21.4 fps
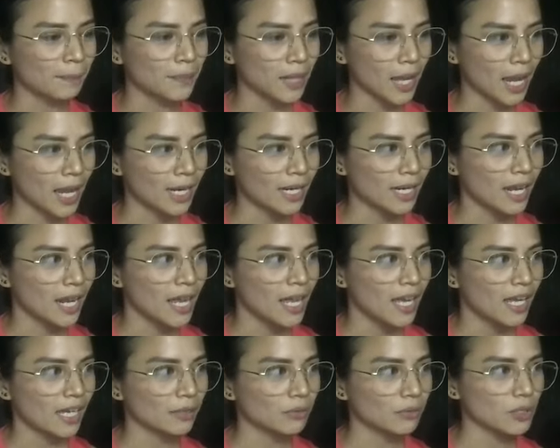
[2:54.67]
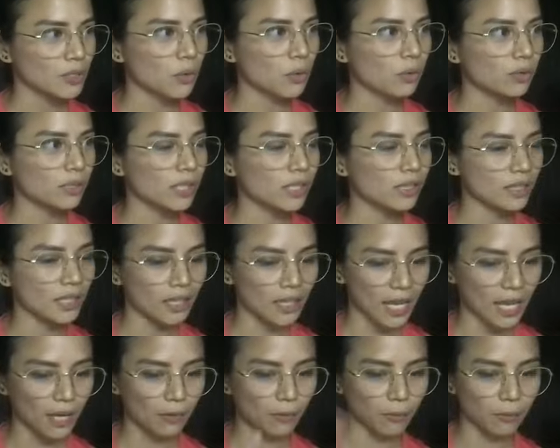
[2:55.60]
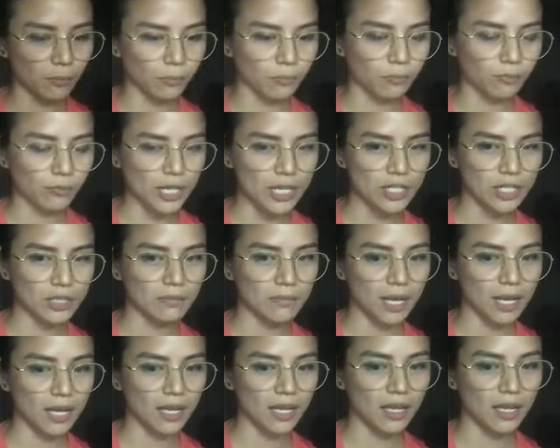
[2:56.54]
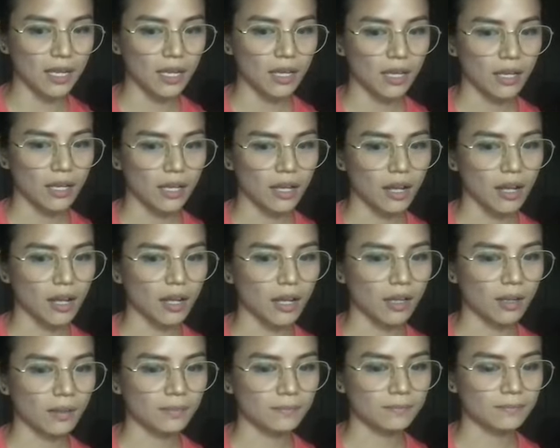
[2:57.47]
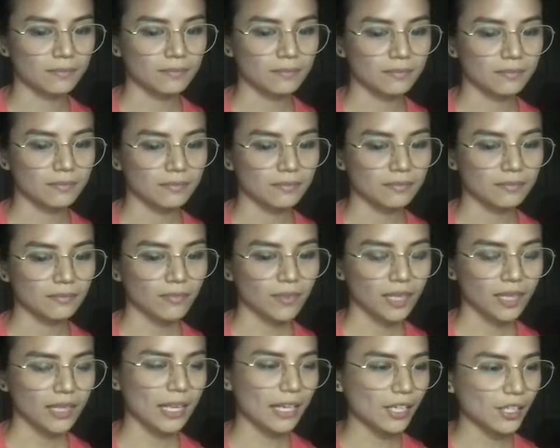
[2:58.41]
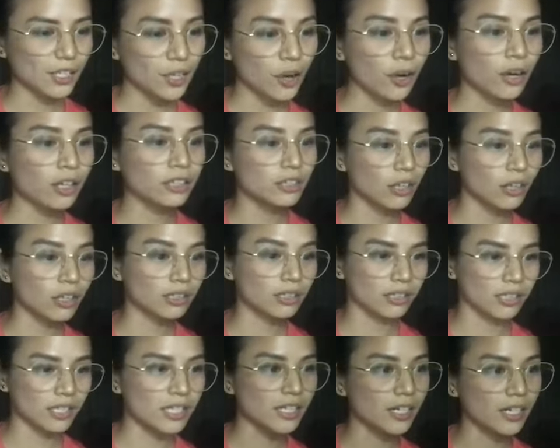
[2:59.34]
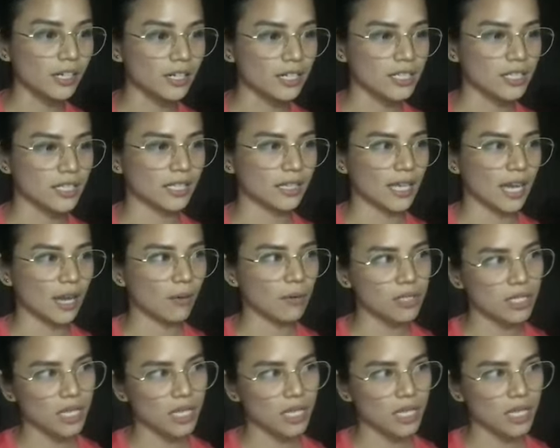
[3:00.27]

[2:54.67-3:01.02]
And it was only till I reached my um, like young adult years that I was